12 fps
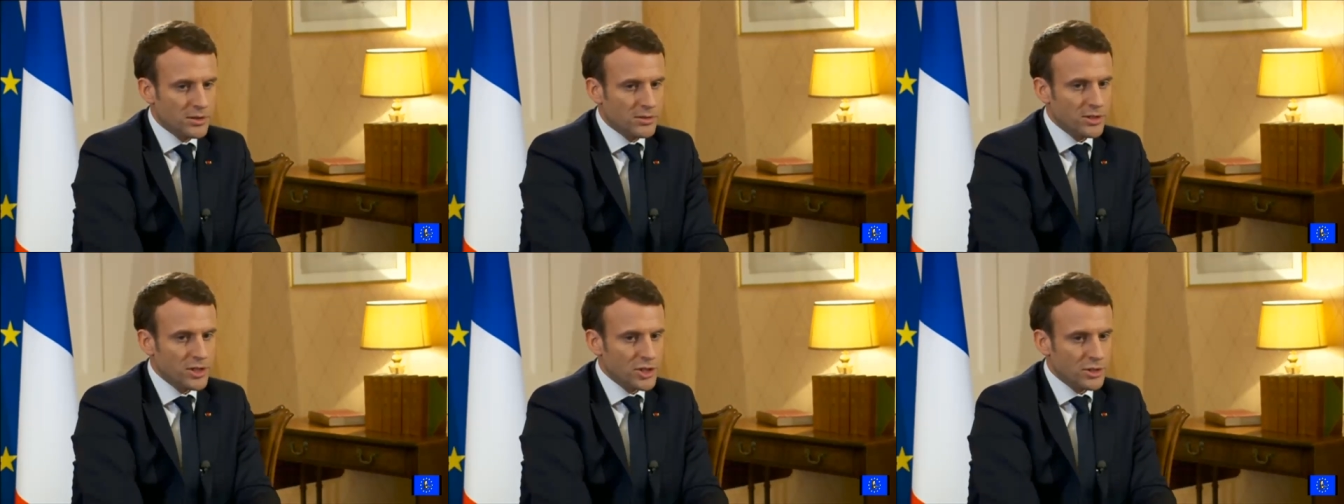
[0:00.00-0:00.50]

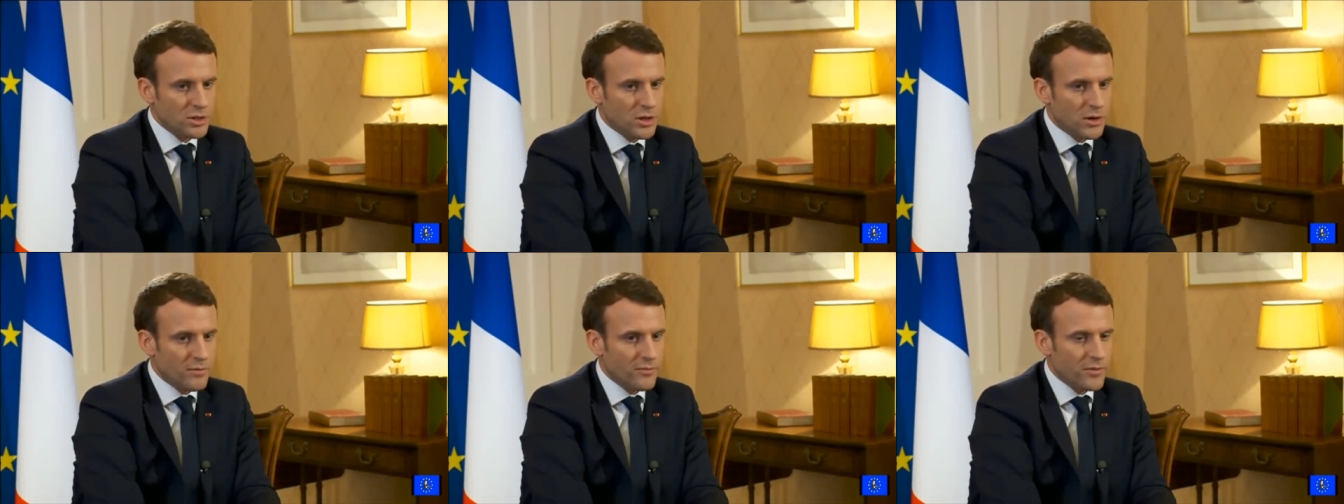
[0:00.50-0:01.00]
decision
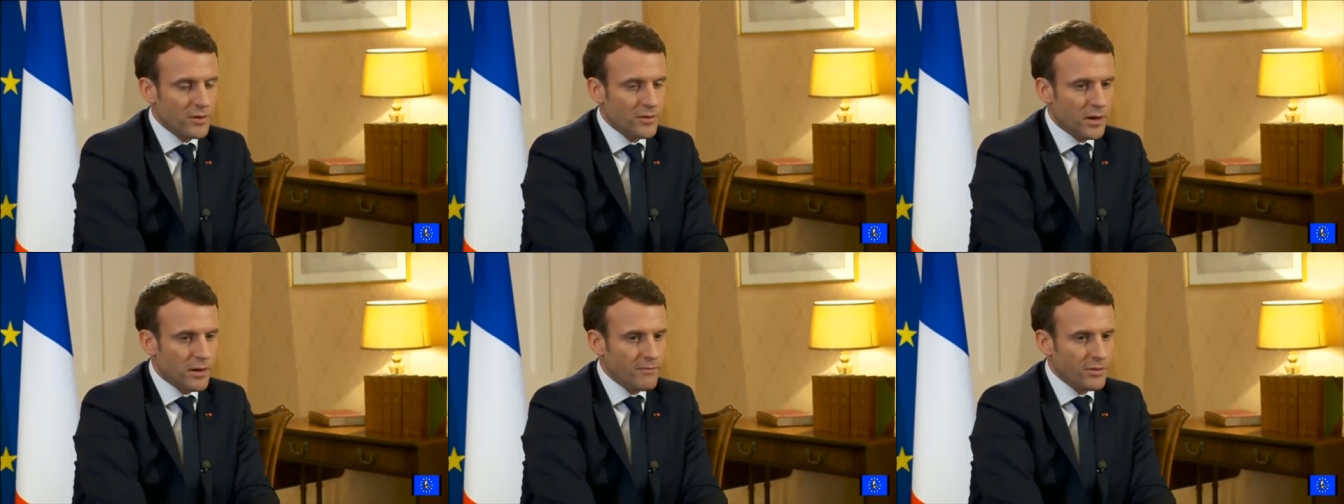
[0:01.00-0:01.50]
of, uh,
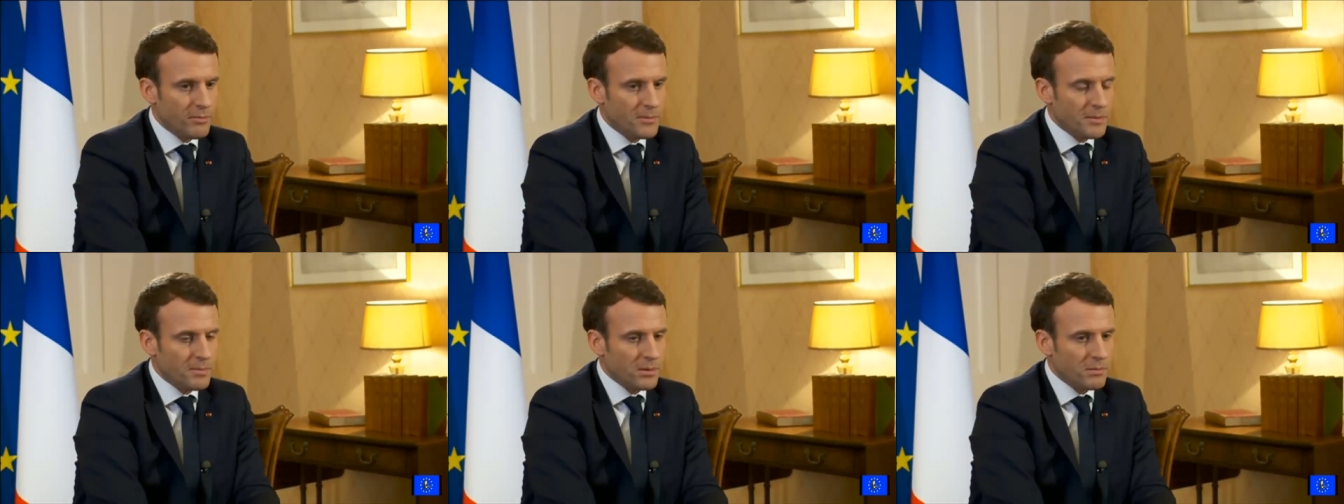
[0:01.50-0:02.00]
of your
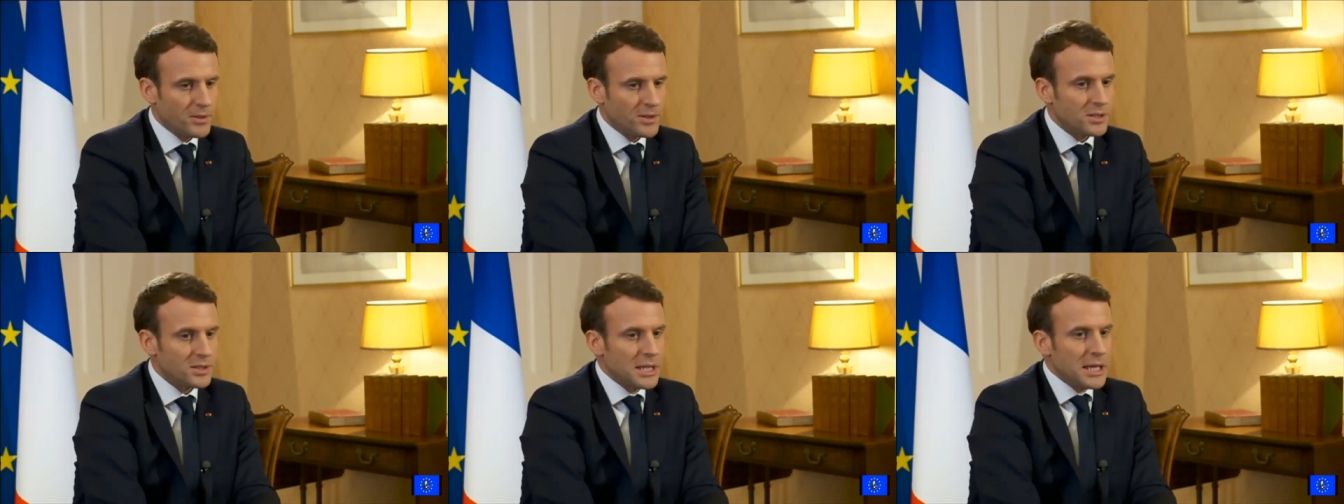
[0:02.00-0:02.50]
people,
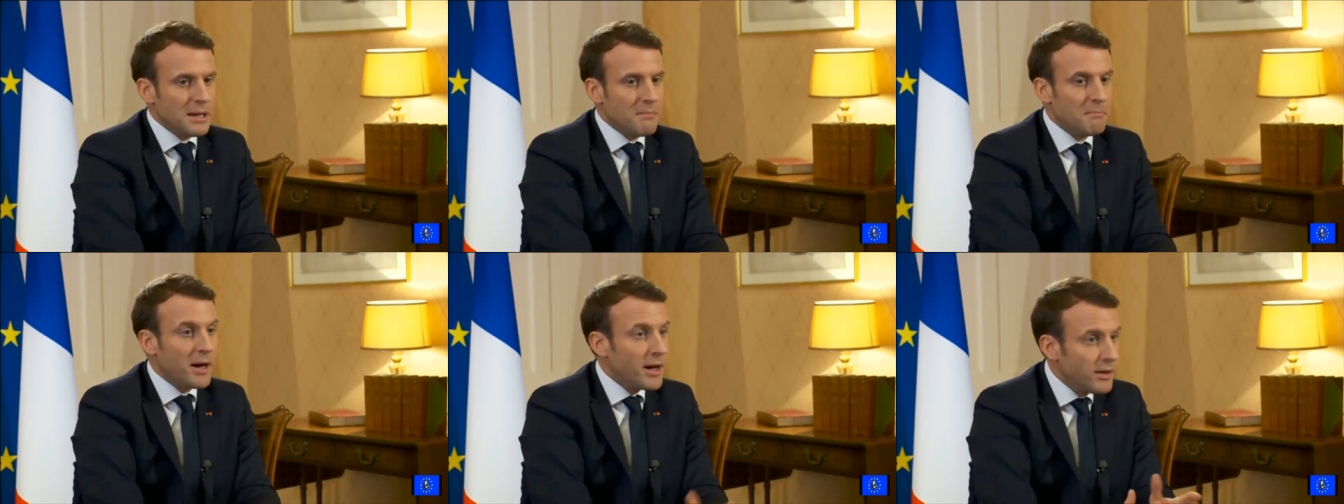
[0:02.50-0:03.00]
but
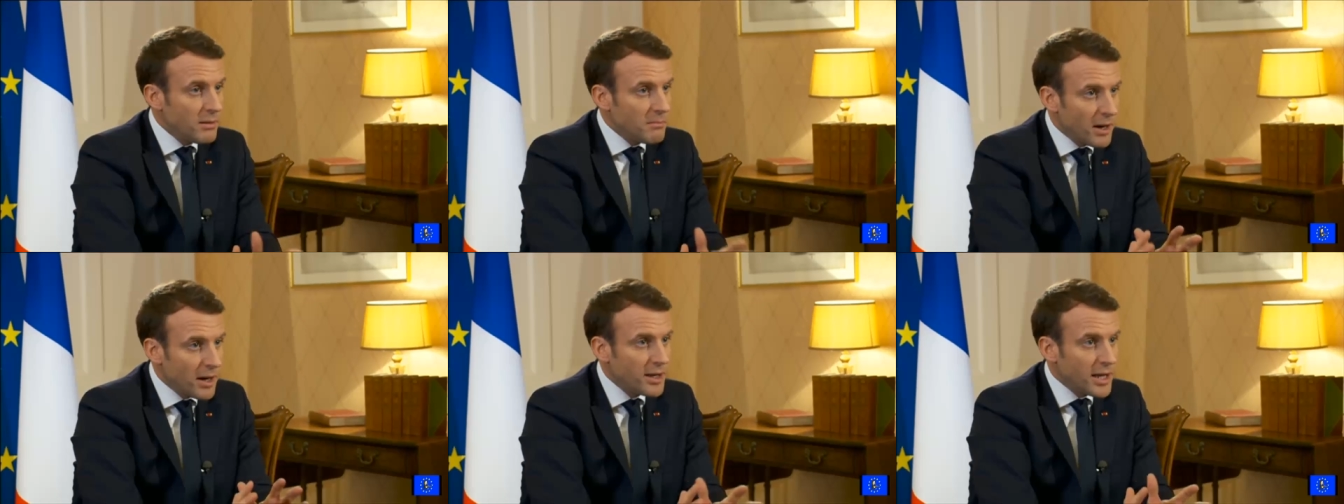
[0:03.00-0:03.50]
my,
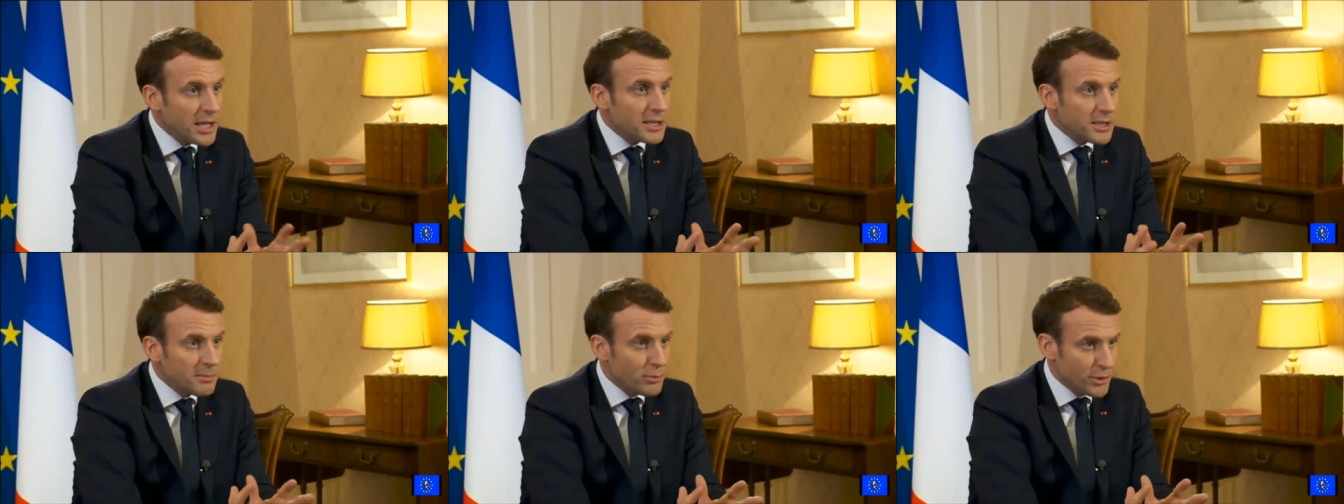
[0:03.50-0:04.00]
my
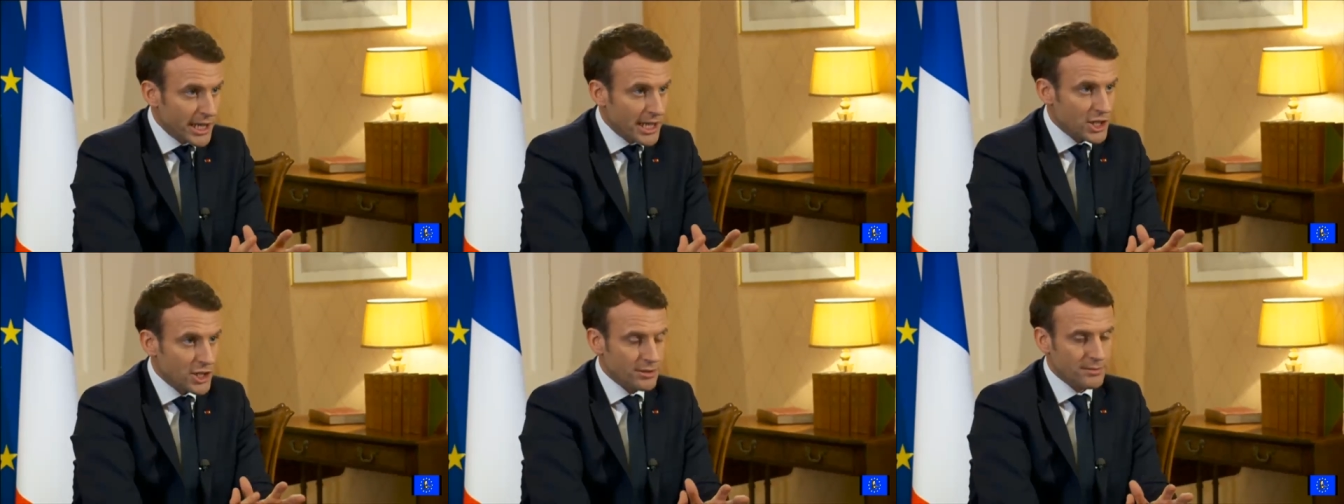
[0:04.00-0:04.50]

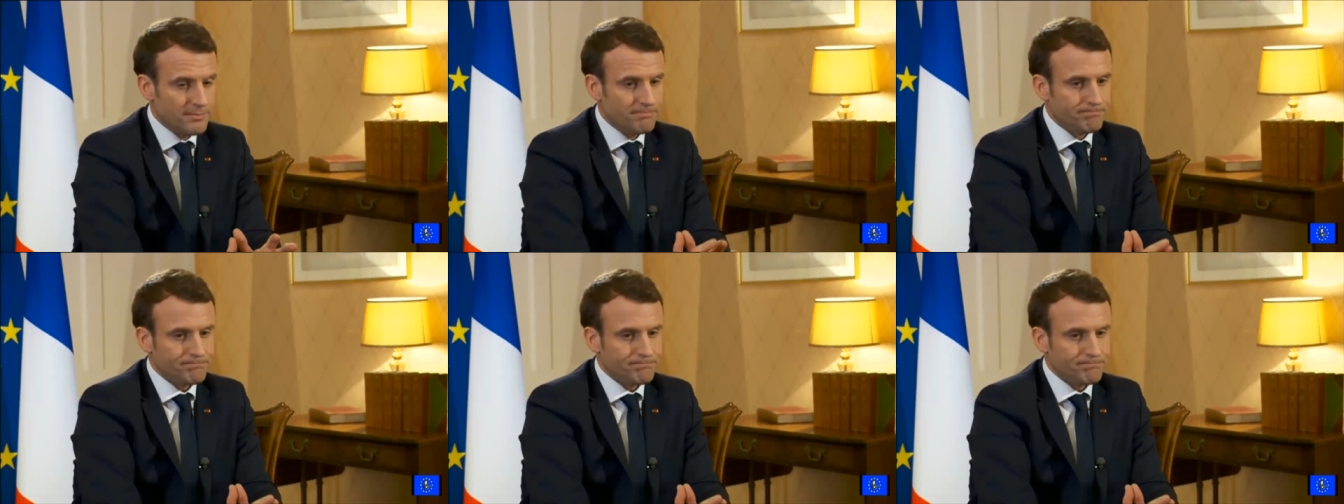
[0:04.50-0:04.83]
interpretation